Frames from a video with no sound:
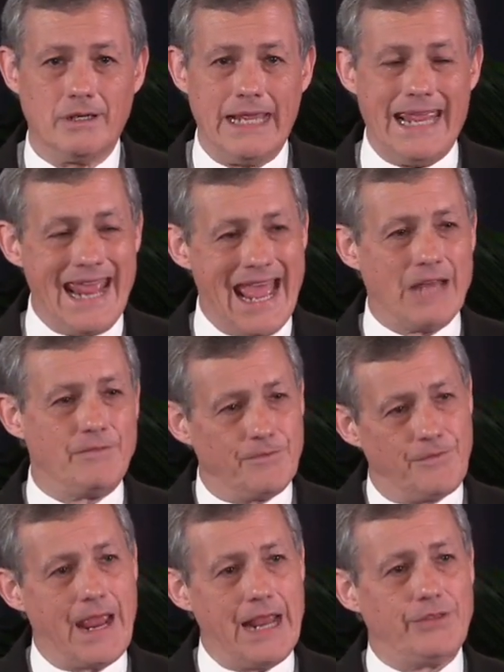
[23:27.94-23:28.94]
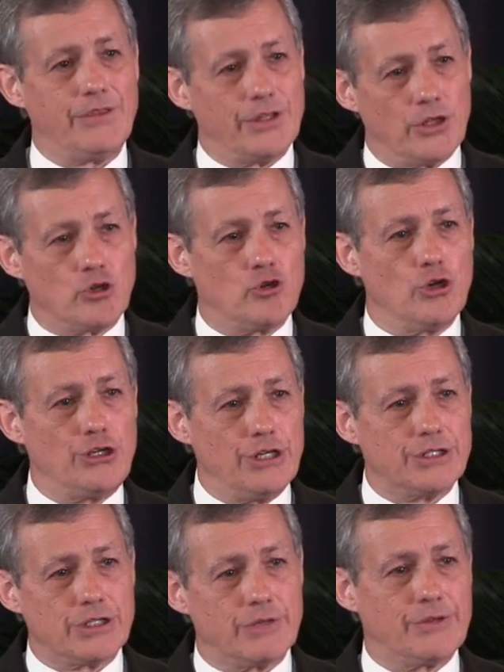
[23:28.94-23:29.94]
He had faith in the
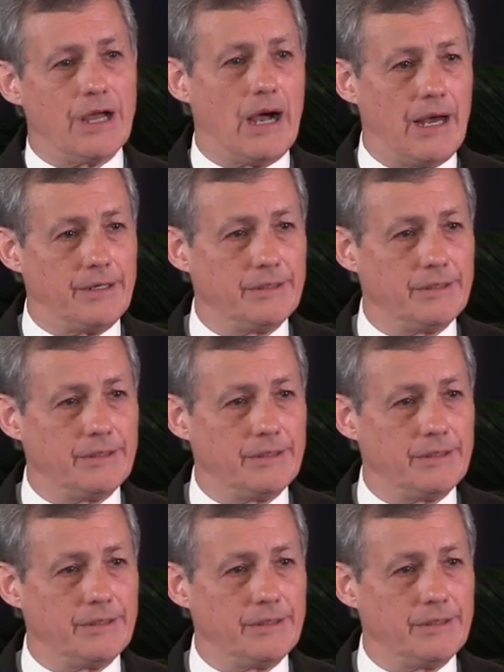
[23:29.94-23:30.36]
goodness of God.